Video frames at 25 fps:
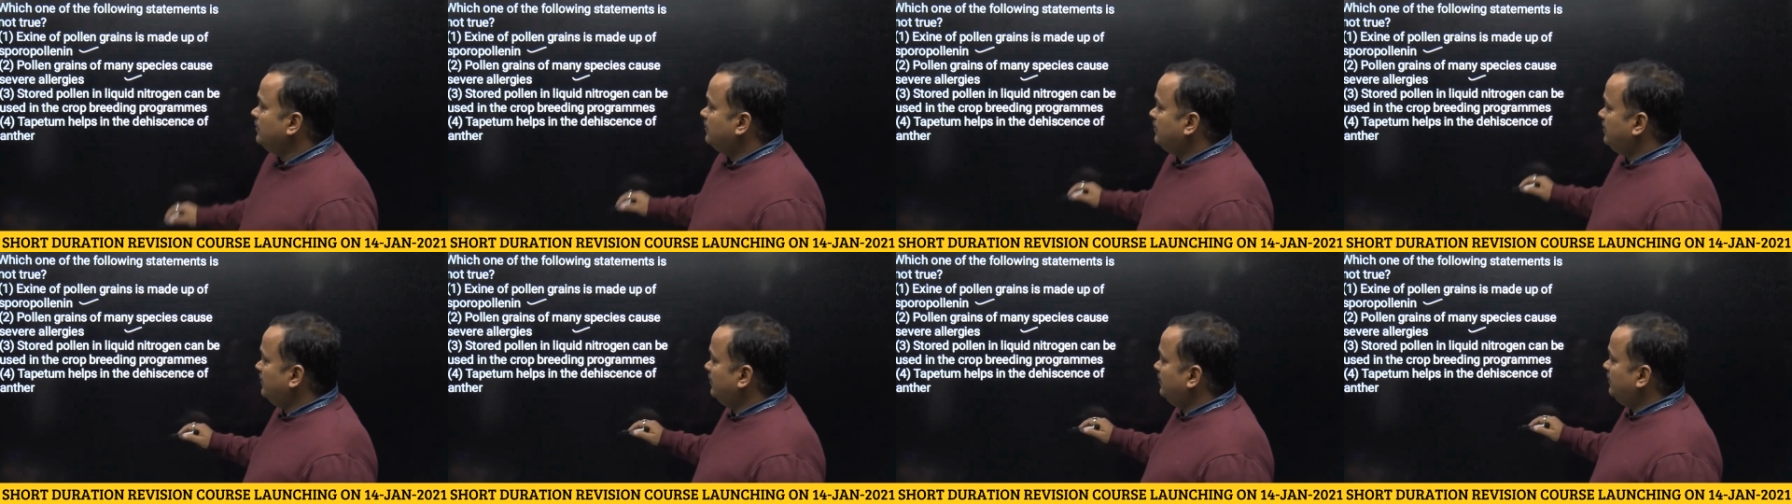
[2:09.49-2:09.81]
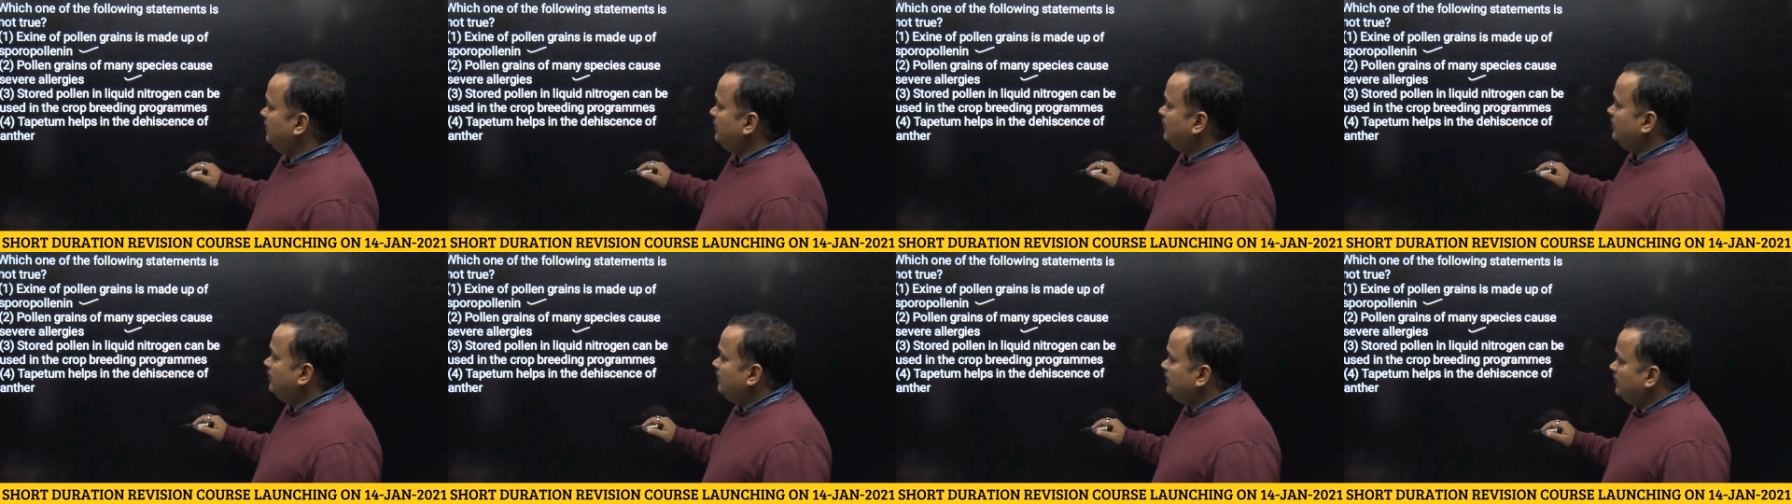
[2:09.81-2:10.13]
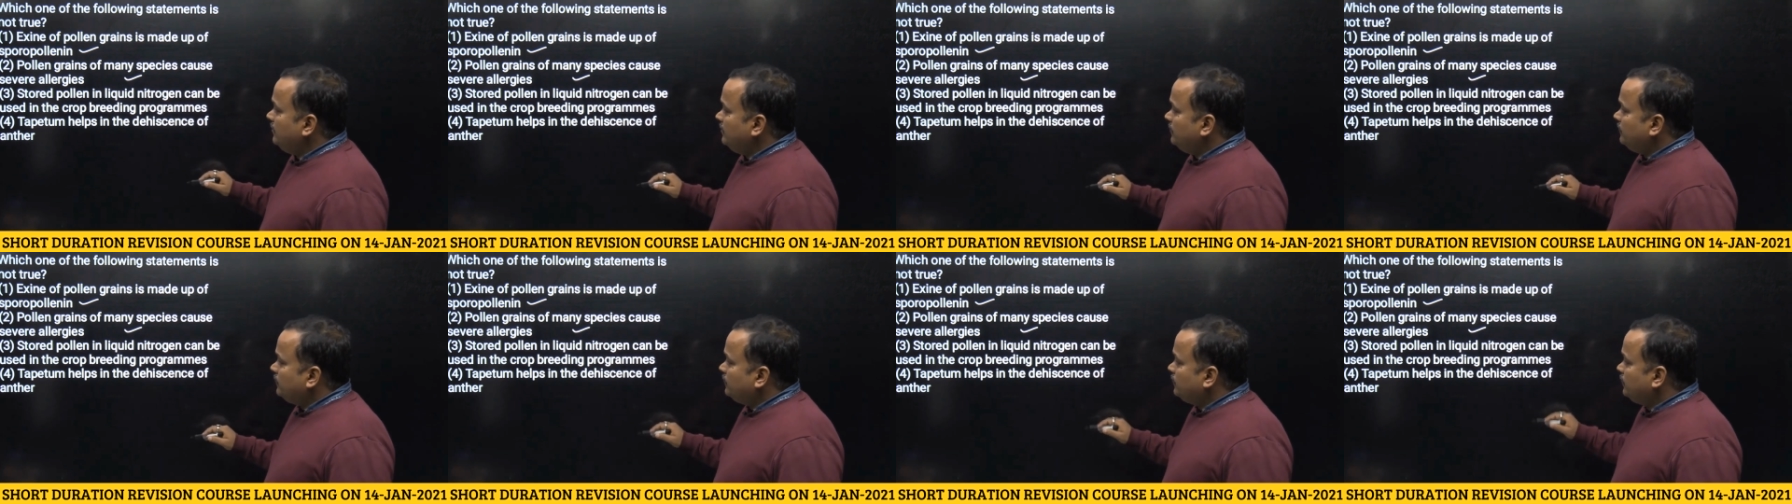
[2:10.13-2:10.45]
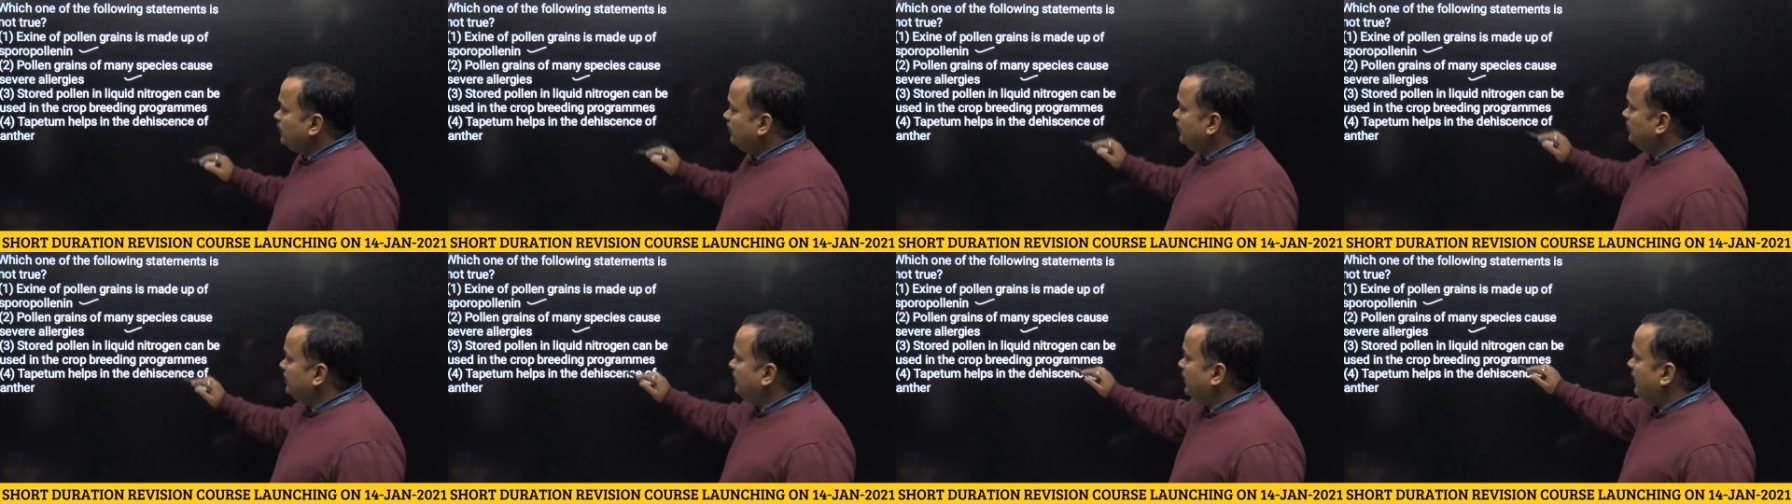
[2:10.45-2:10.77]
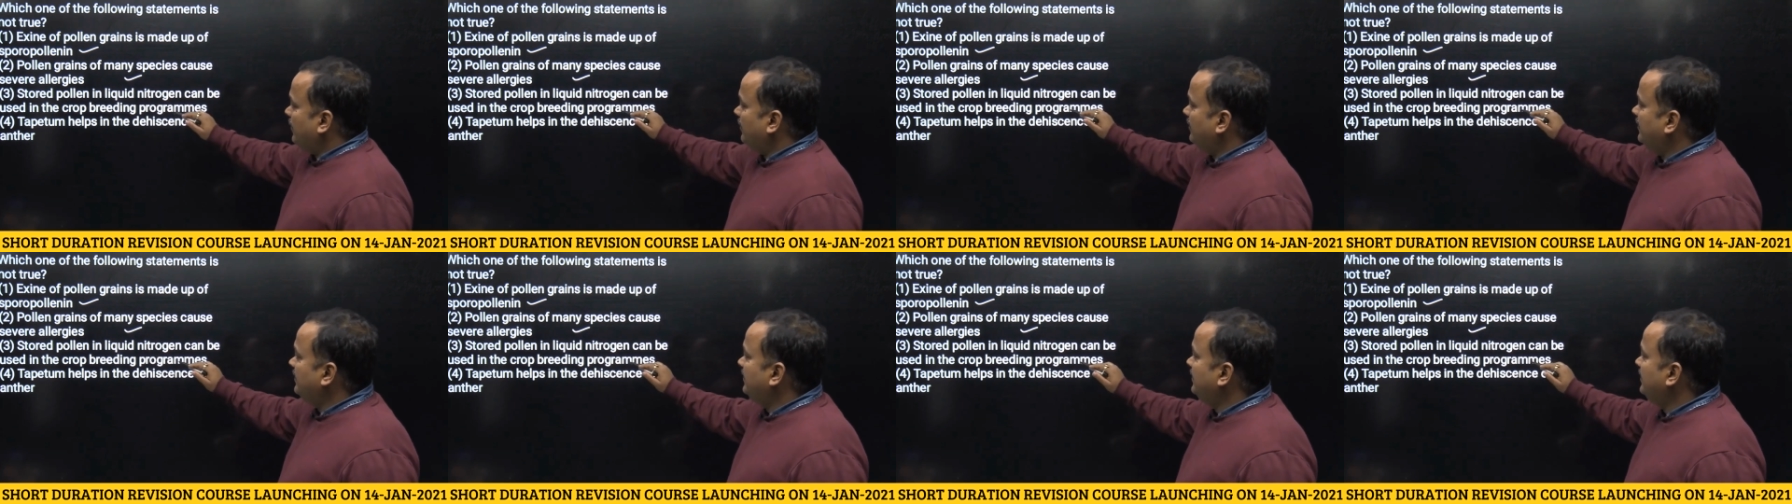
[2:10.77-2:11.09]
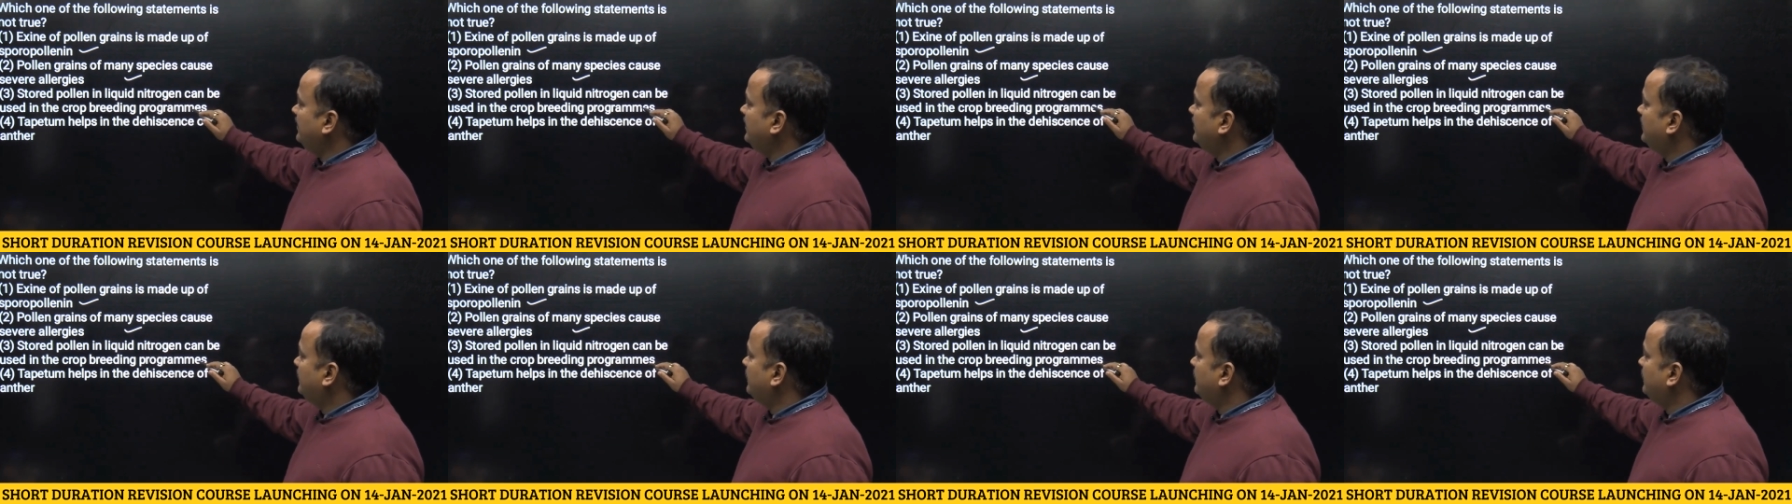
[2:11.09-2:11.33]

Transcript: Third, stored pollen